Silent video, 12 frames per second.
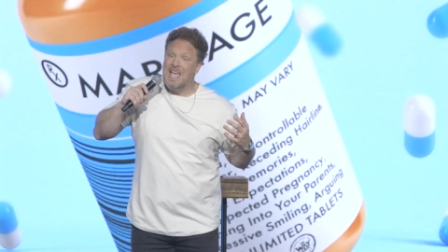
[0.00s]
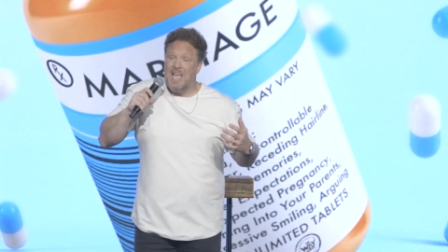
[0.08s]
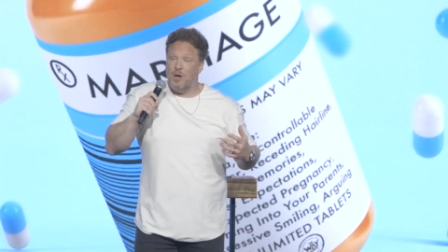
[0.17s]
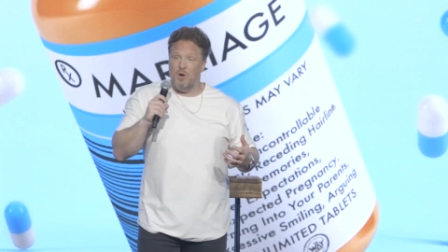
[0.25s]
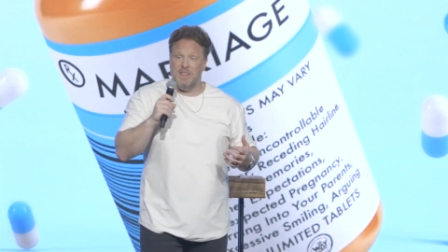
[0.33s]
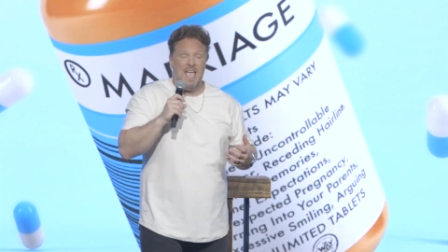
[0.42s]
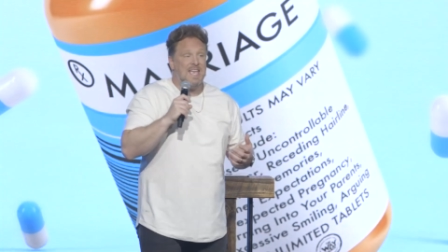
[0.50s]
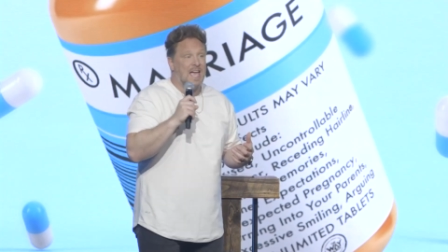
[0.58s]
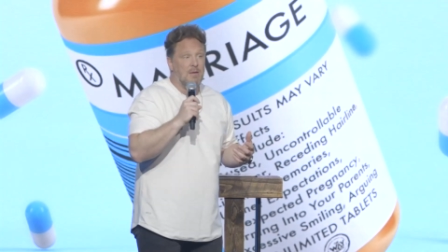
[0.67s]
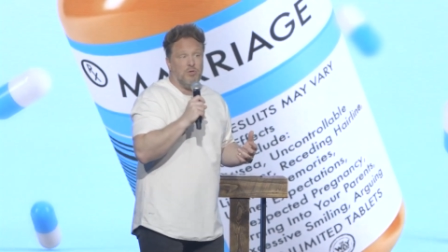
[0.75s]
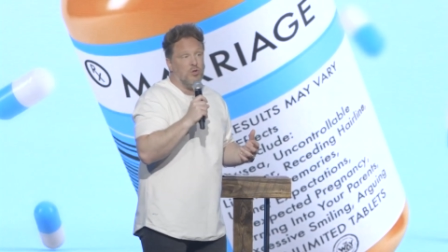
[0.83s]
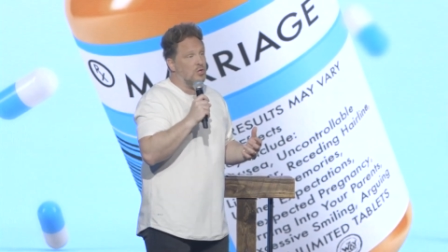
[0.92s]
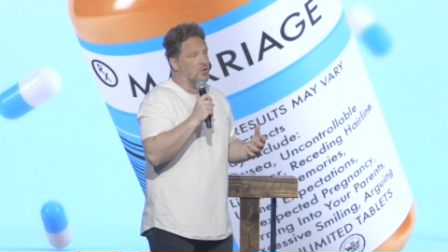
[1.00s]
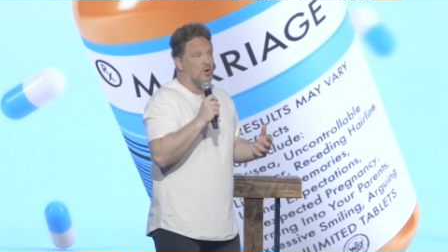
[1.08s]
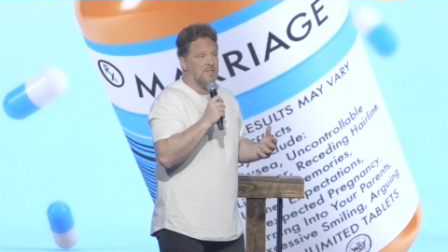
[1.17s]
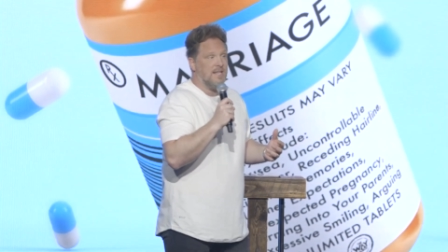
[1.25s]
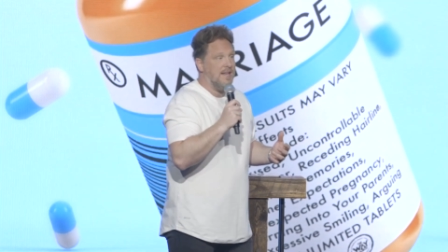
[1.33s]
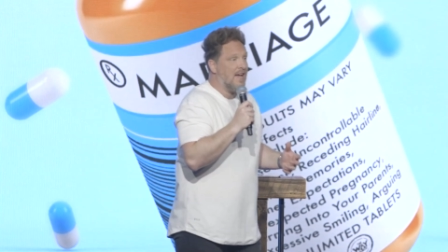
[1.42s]
And when they came through the
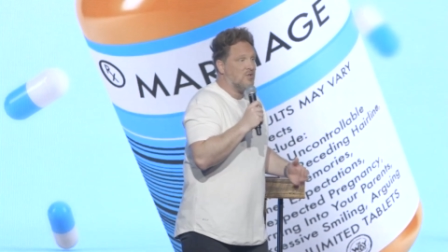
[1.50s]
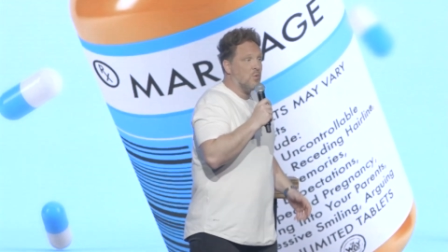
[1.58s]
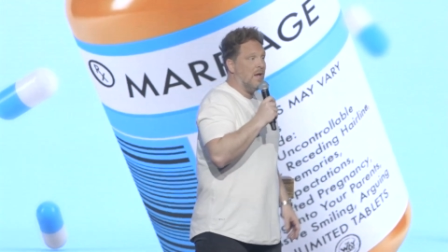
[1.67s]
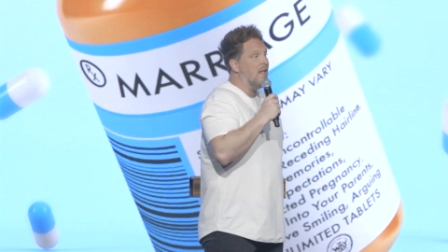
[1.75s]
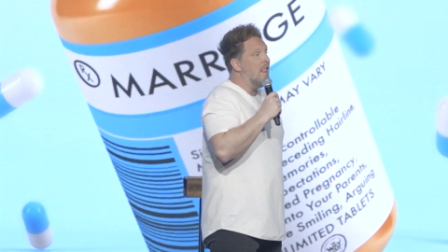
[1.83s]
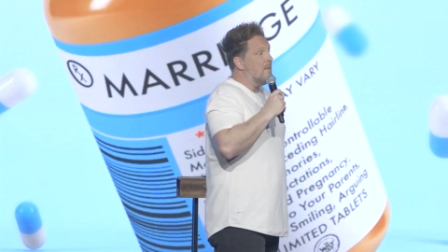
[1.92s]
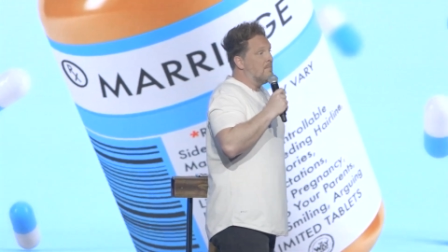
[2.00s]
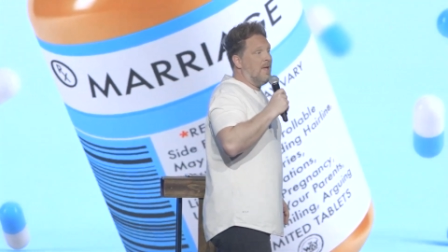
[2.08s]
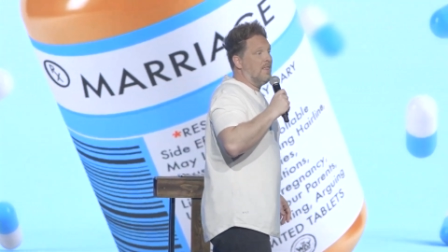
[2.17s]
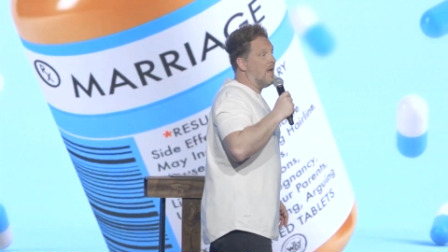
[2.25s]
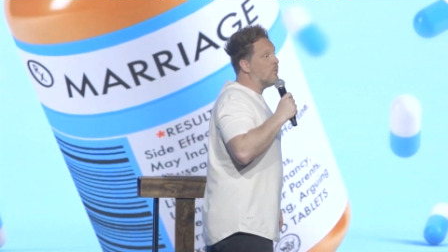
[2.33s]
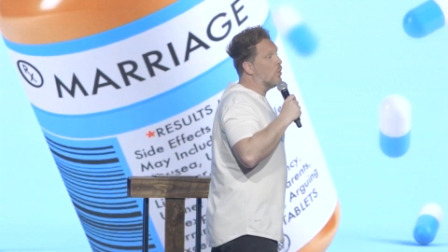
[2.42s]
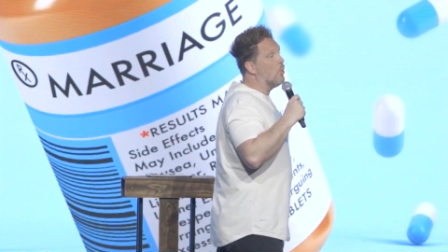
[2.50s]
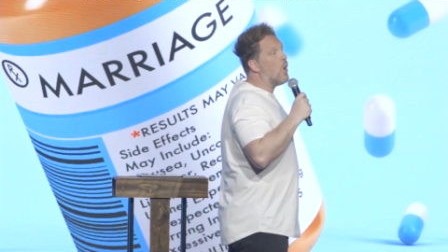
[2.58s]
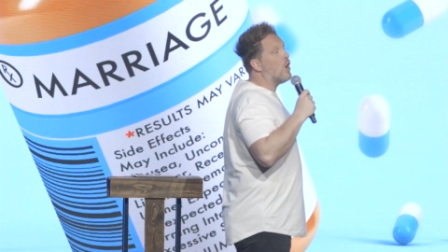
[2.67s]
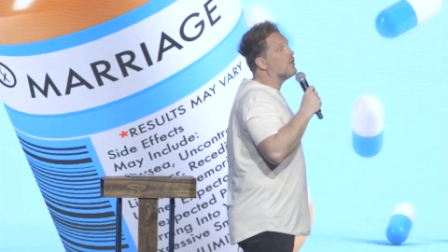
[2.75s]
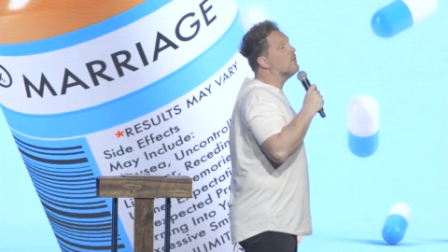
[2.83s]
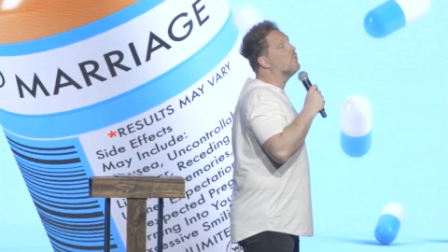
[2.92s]
doors the next week, man, they were
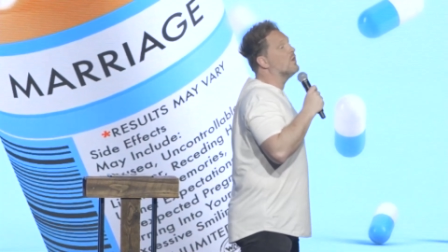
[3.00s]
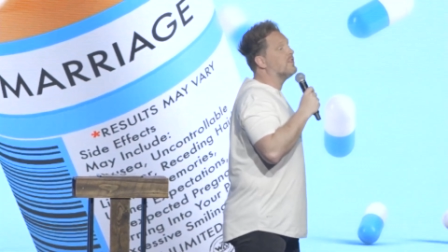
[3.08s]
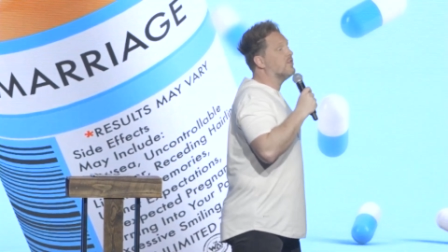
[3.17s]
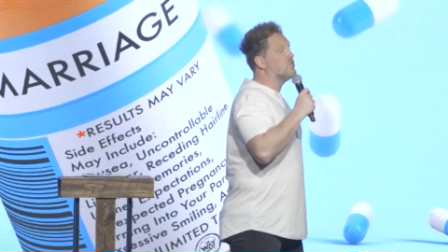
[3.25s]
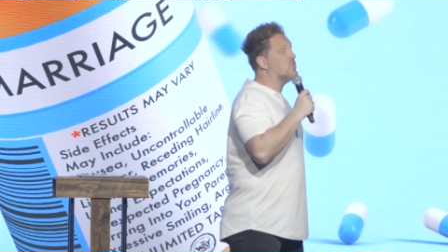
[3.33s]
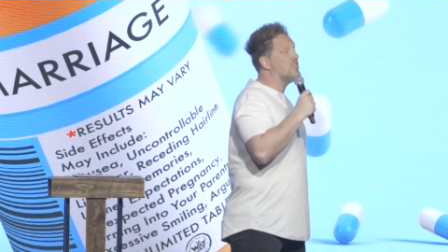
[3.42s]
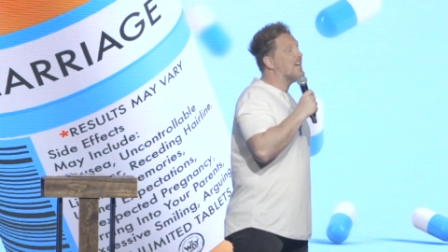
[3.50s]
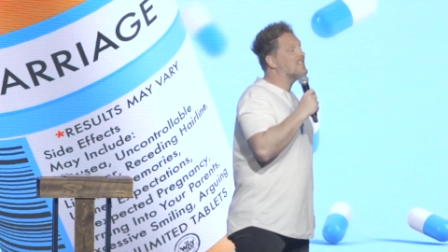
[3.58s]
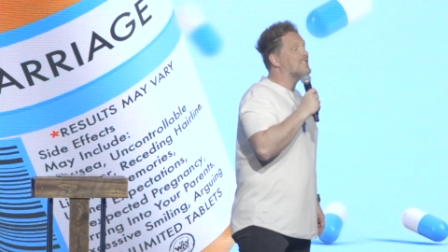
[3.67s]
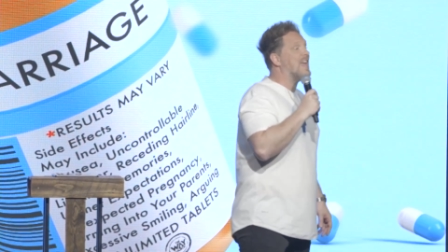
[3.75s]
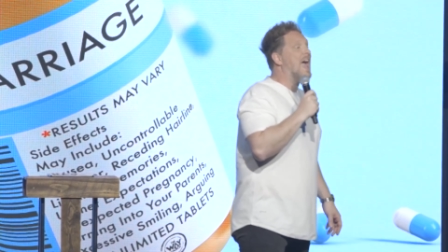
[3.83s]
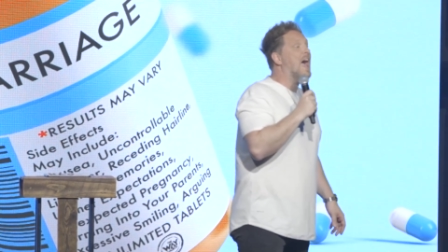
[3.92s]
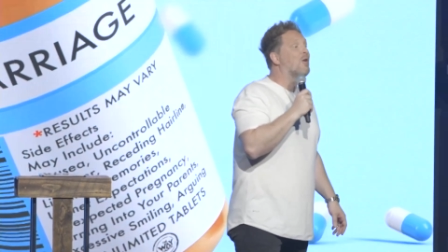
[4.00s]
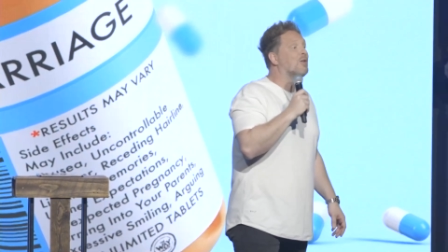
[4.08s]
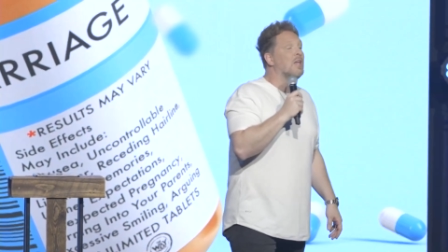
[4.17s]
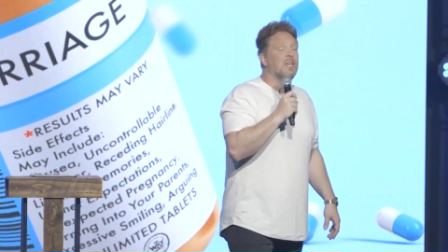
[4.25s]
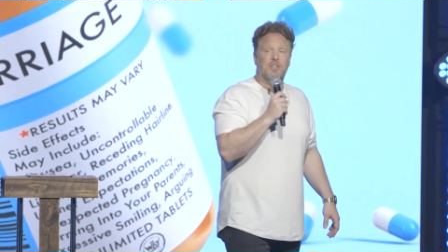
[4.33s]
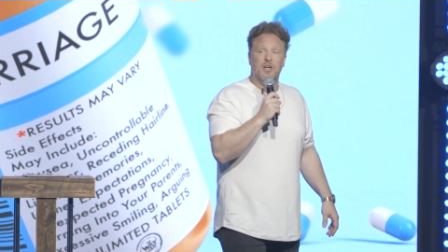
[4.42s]
walking with their chest out,
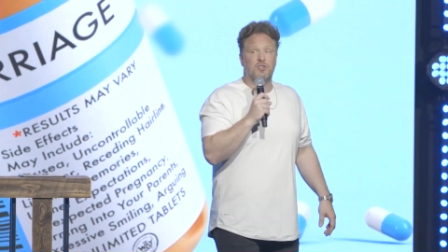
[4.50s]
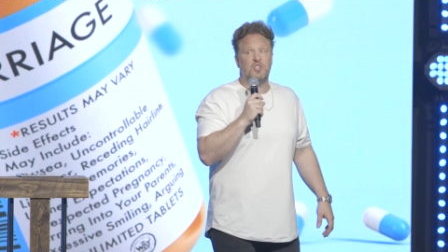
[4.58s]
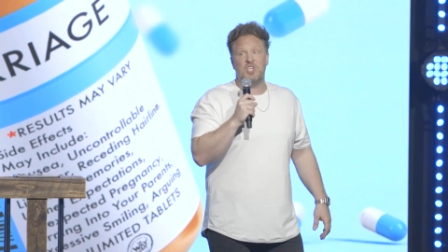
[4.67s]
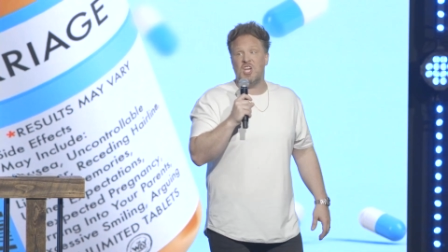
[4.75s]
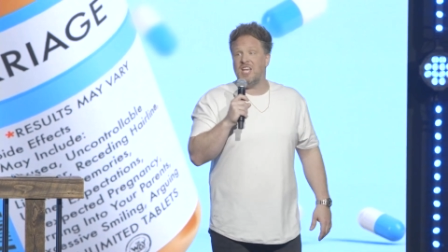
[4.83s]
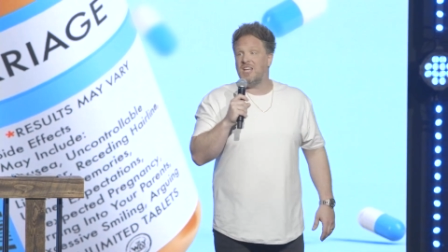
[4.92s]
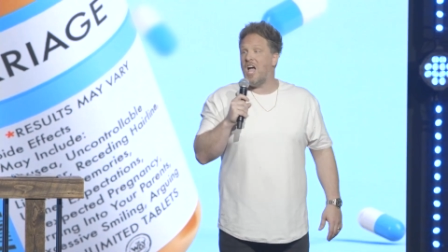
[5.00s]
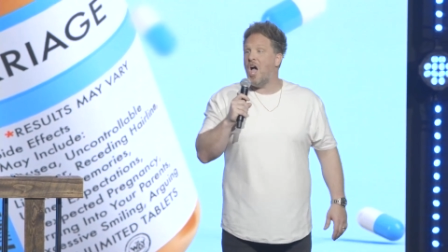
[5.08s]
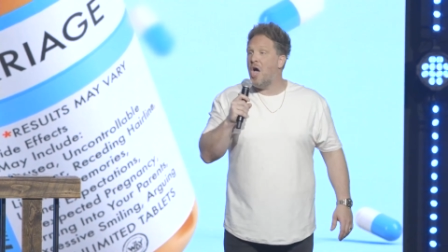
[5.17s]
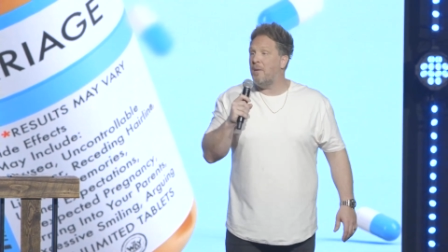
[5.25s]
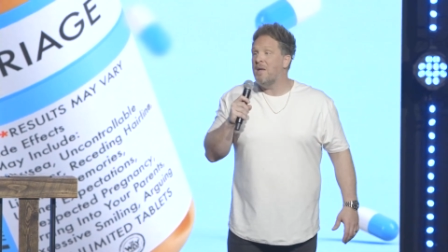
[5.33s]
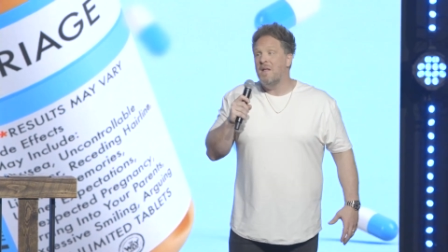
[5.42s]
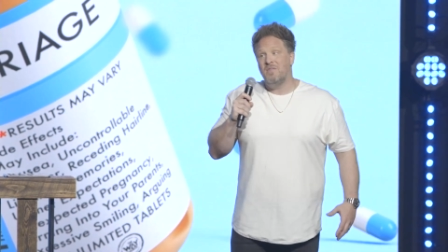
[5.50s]
their chin up.